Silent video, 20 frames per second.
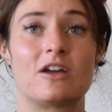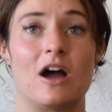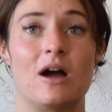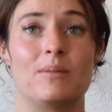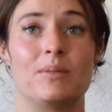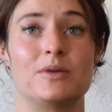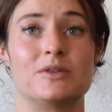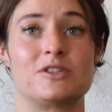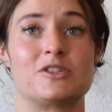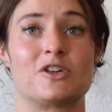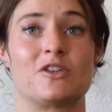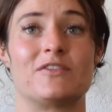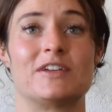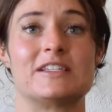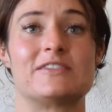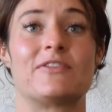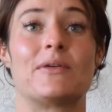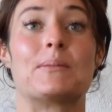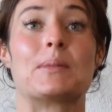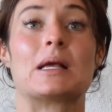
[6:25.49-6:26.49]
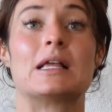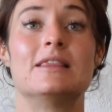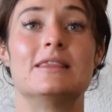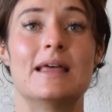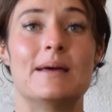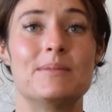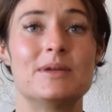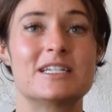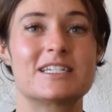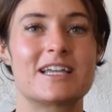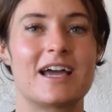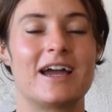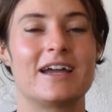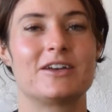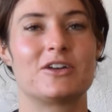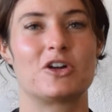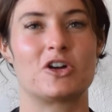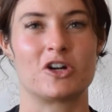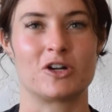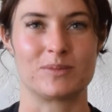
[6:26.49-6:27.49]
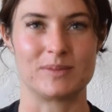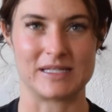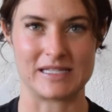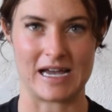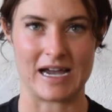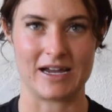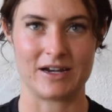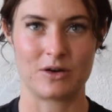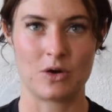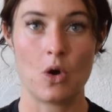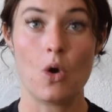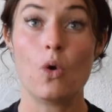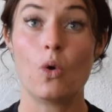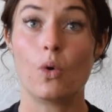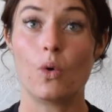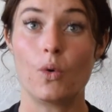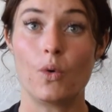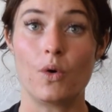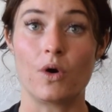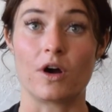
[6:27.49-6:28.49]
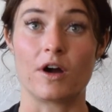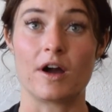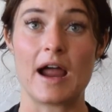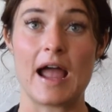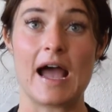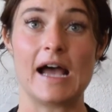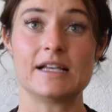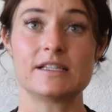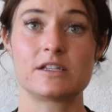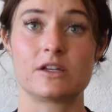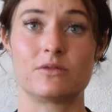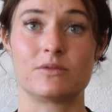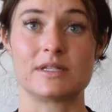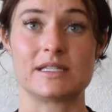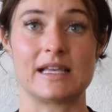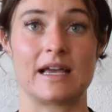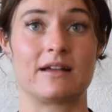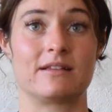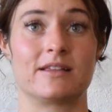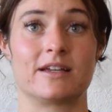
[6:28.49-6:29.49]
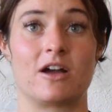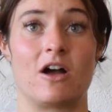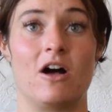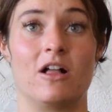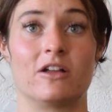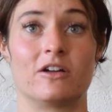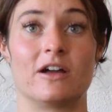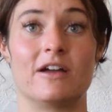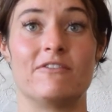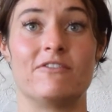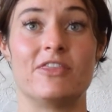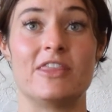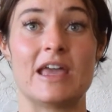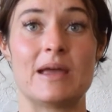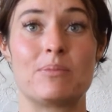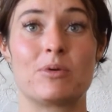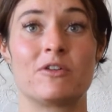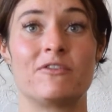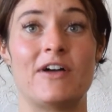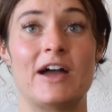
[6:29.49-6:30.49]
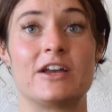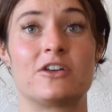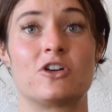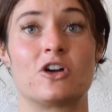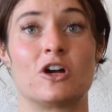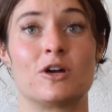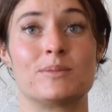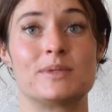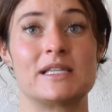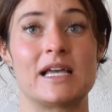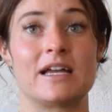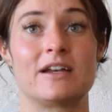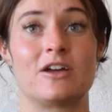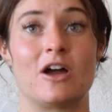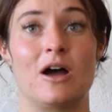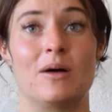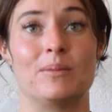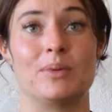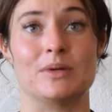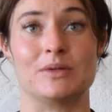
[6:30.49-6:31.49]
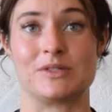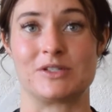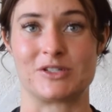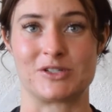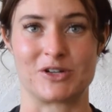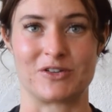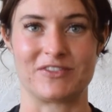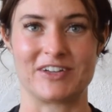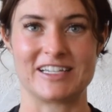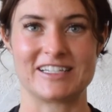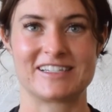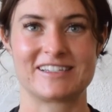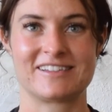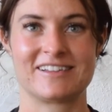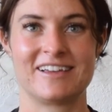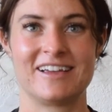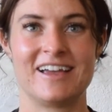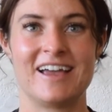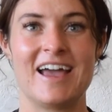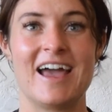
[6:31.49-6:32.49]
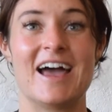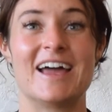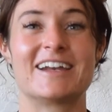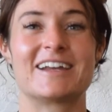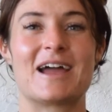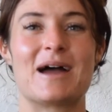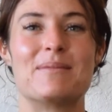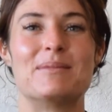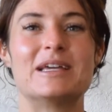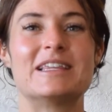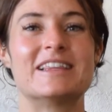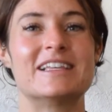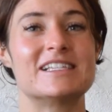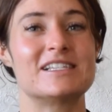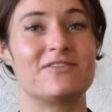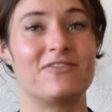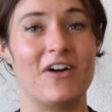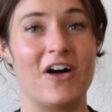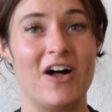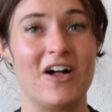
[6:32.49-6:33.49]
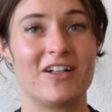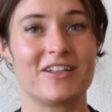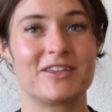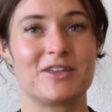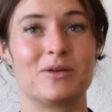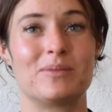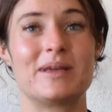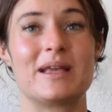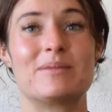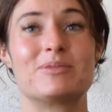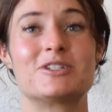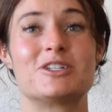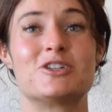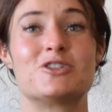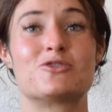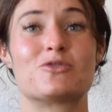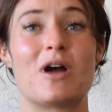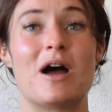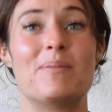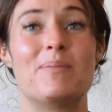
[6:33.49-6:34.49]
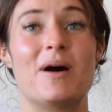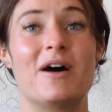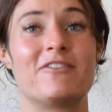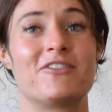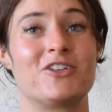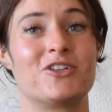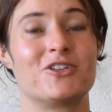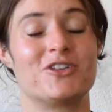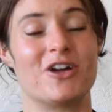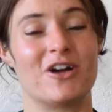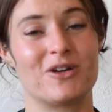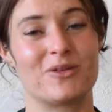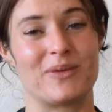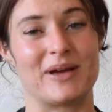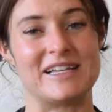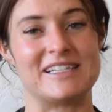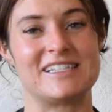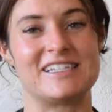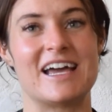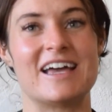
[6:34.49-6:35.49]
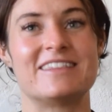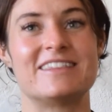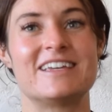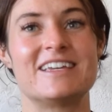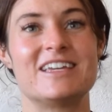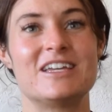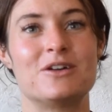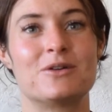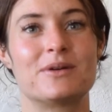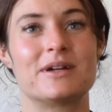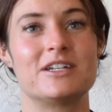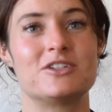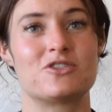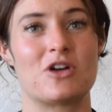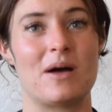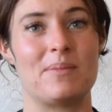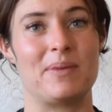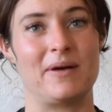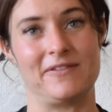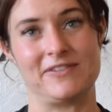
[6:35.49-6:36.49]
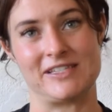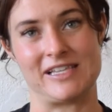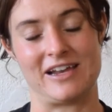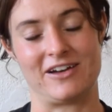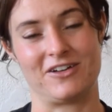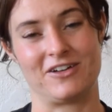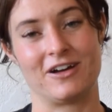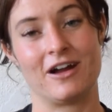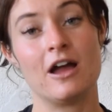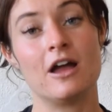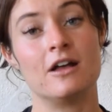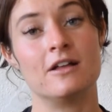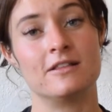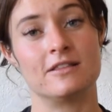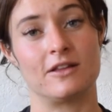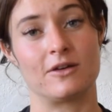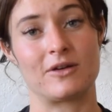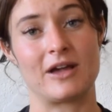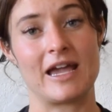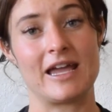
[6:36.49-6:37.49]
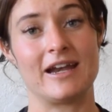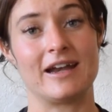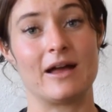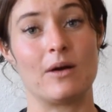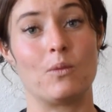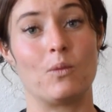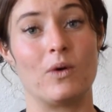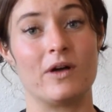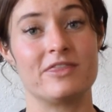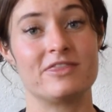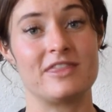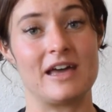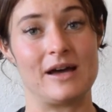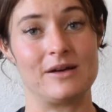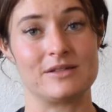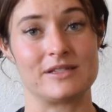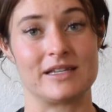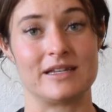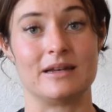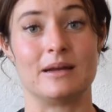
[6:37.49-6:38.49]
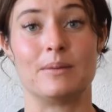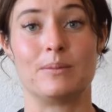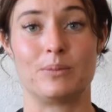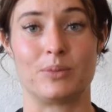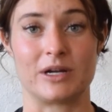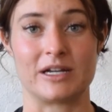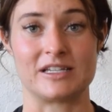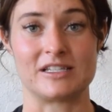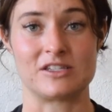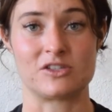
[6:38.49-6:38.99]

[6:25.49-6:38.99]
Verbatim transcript: compost service from Clementine Curbside, or ask your recycling hauler if they provide curbside compost service. And coming this fall, you'll be able to drop off your yard waste at the Erie Drop Off Center, located at 1000 Briggs